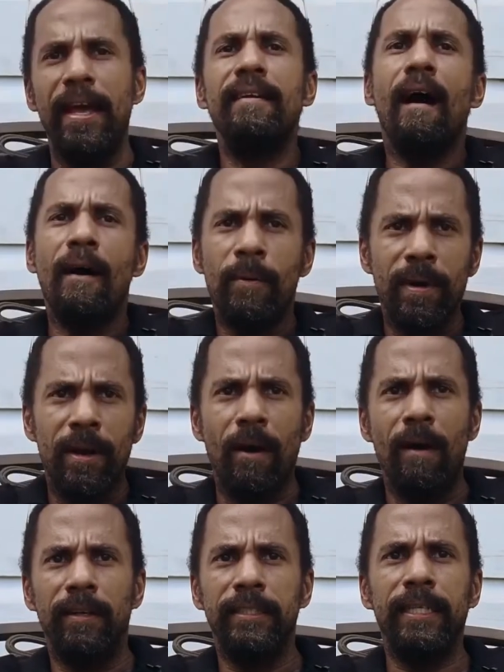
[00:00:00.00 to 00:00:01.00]
in our
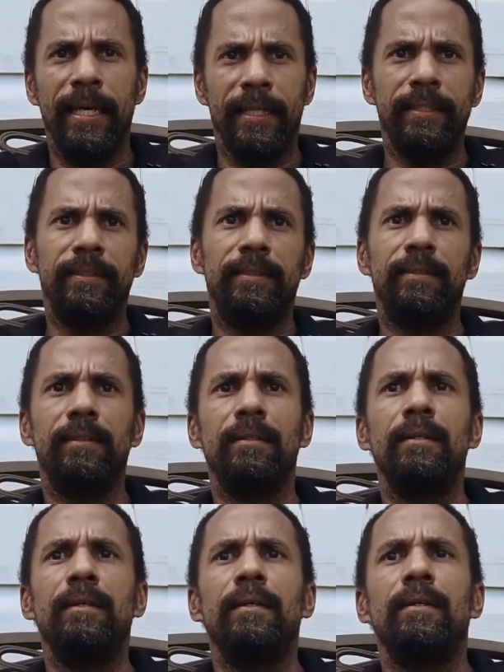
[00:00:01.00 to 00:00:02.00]
context,
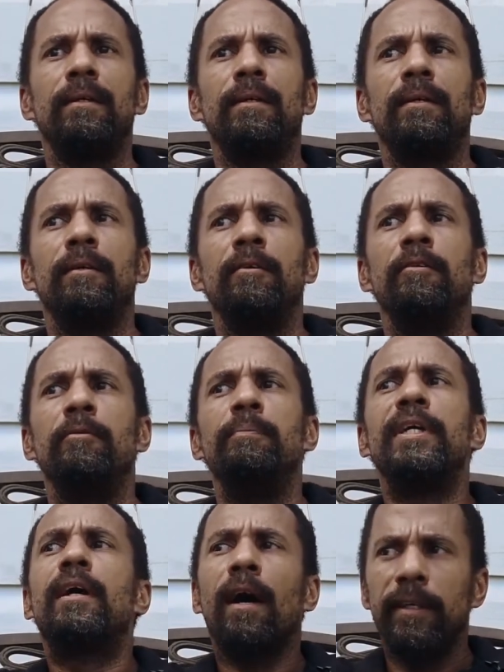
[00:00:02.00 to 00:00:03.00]

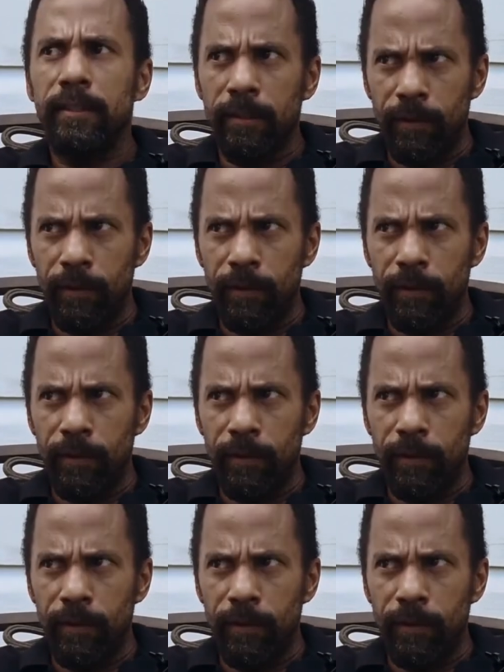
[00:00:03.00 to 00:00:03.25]
because